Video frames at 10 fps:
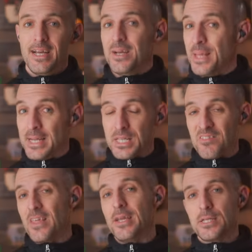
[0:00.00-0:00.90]
and that's
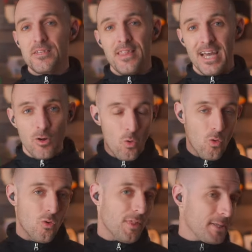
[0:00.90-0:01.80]
thanks to that
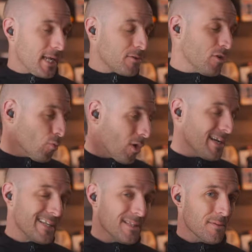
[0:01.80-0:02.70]
hole that's actually
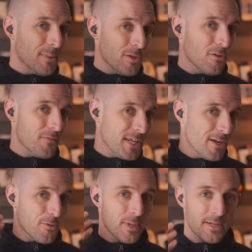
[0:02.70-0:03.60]
right in the middle of the
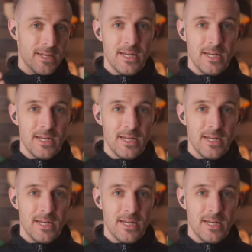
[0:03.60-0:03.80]
earbud.